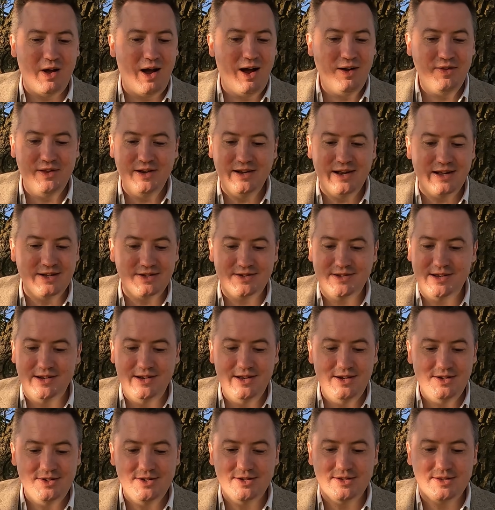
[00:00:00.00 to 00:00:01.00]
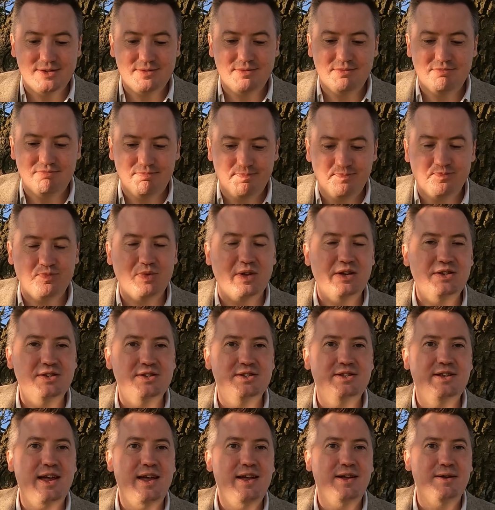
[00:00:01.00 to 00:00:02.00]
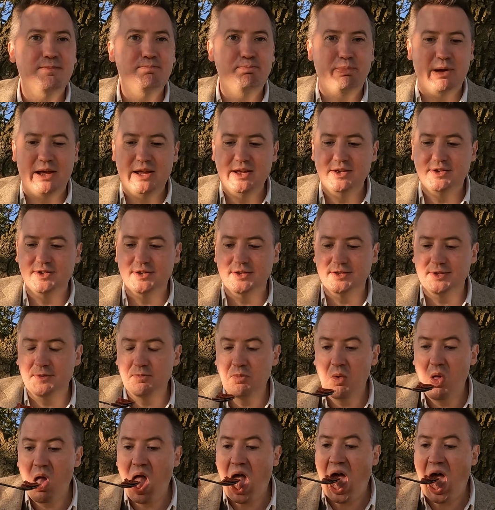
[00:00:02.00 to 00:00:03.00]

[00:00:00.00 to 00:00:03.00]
I think that's delicious. Steak and peaches.